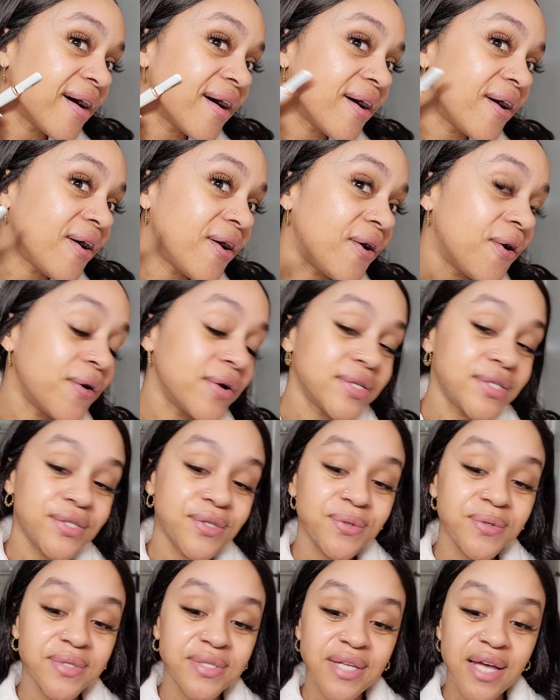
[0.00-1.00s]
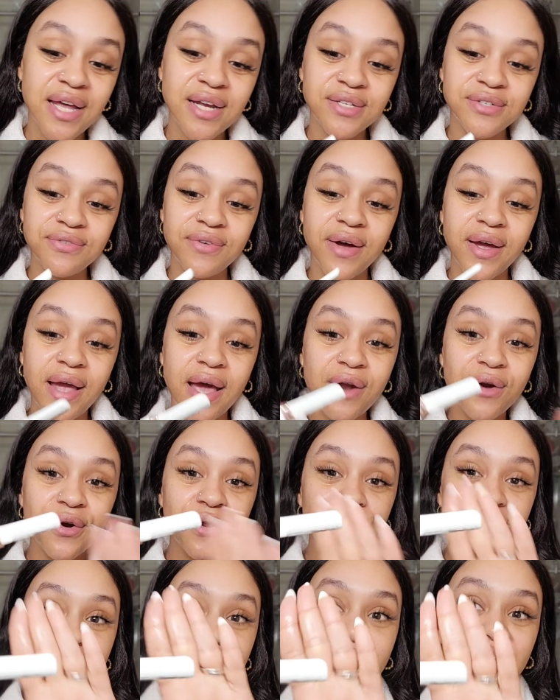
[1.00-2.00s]
Oh, it's so satisfying. I don't
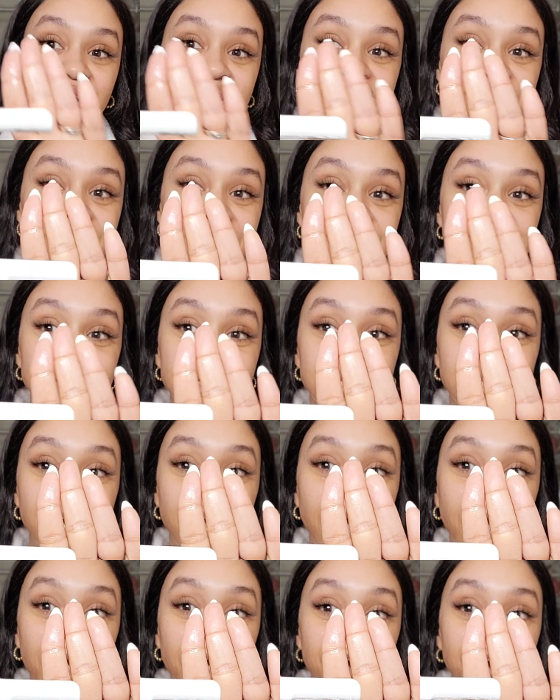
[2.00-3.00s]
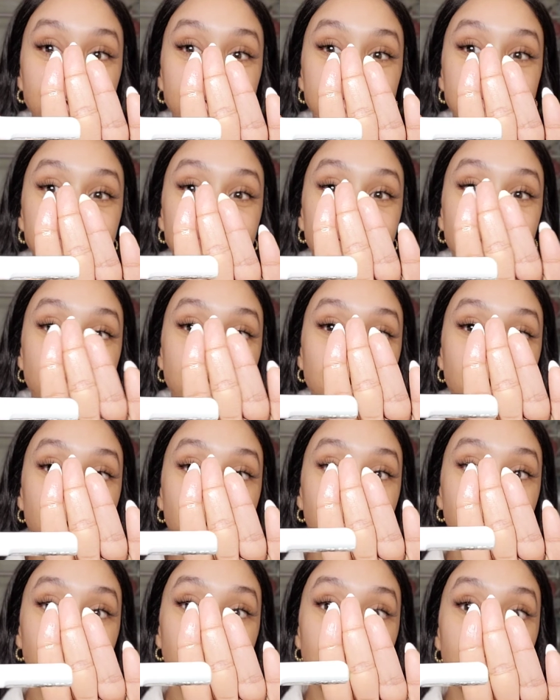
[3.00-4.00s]
know if you guys can see the hairs,
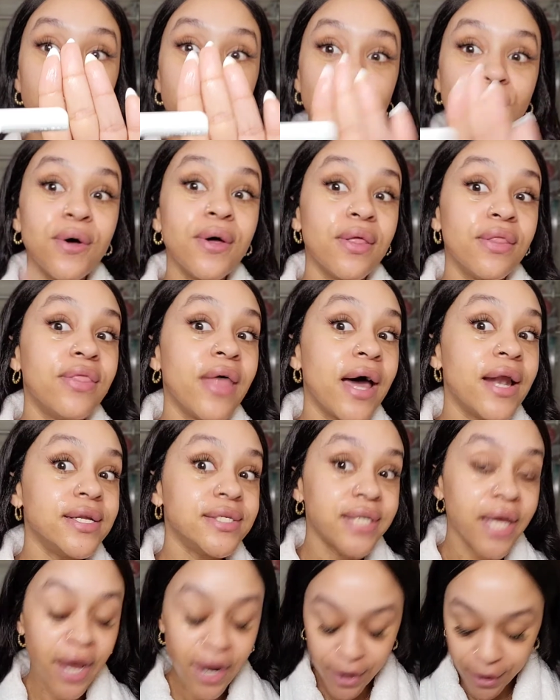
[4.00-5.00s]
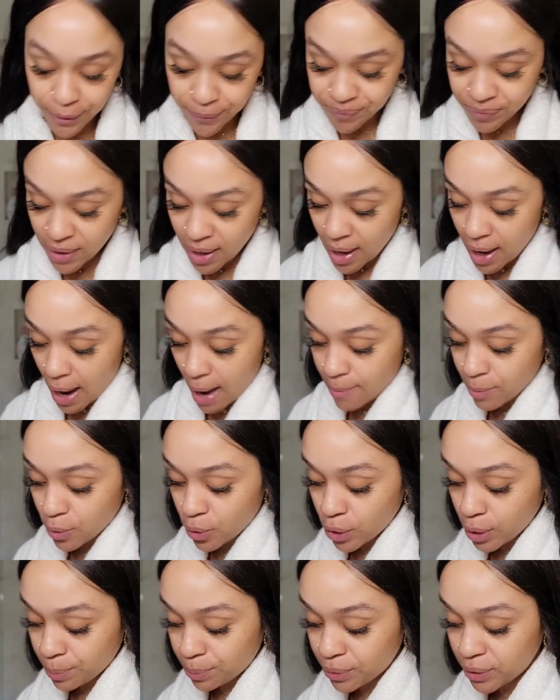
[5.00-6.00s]
but that is hair. I'm
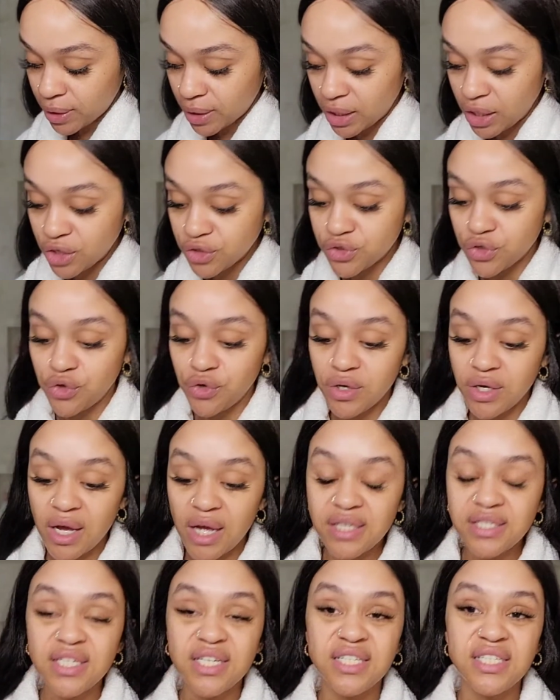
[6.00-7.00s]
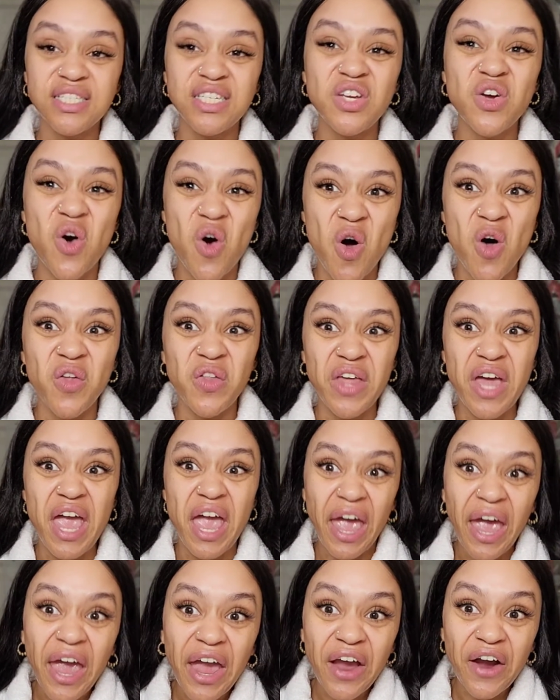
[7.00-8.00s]
going to put it in here so you guys can see all the
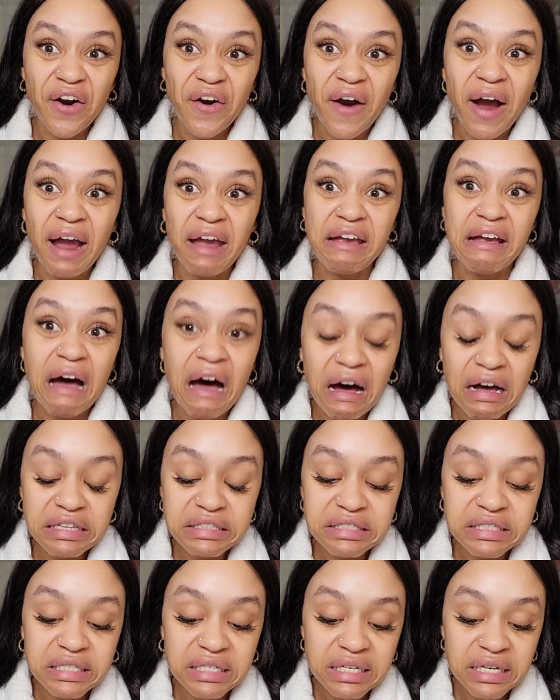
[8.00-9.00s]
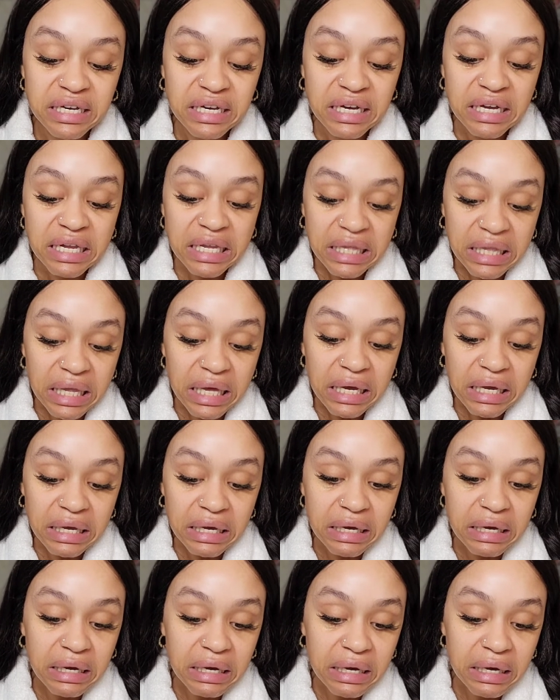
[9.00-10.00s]
hair I got.
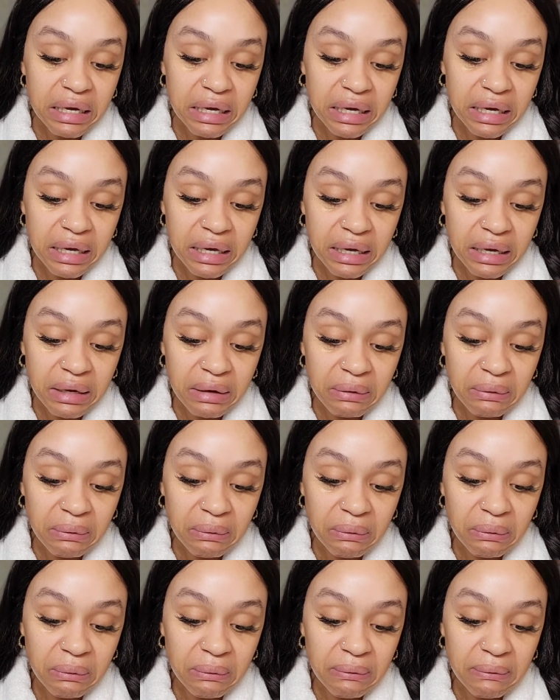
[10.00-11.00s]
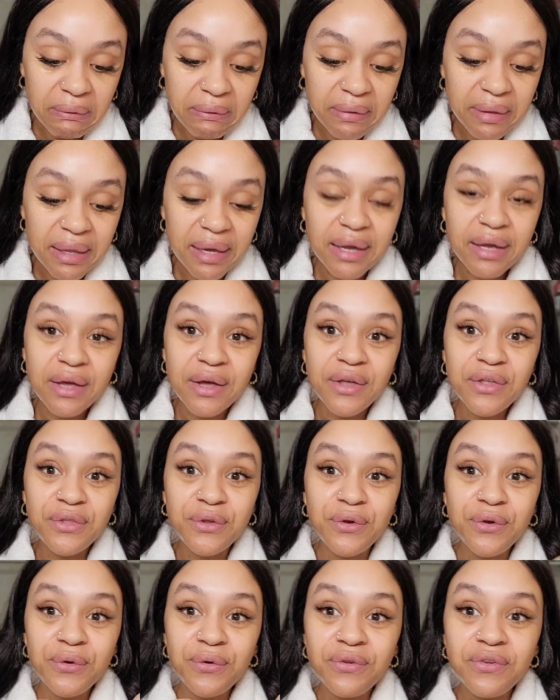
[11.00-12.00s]
Like, oh, like,
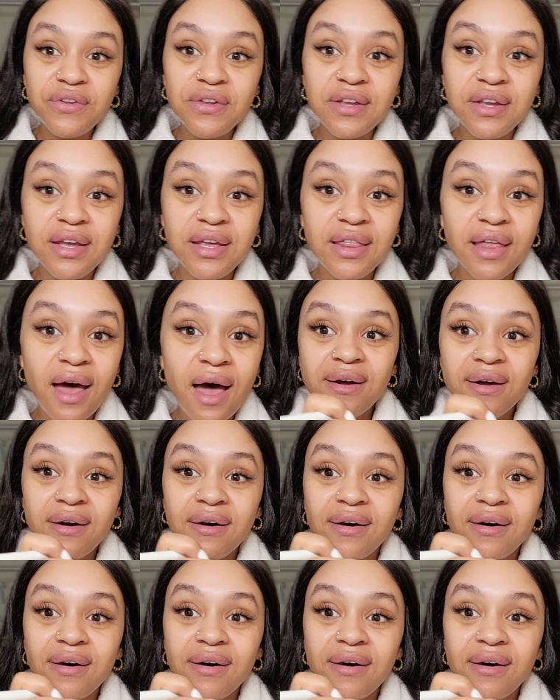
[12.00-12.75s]
do you see that?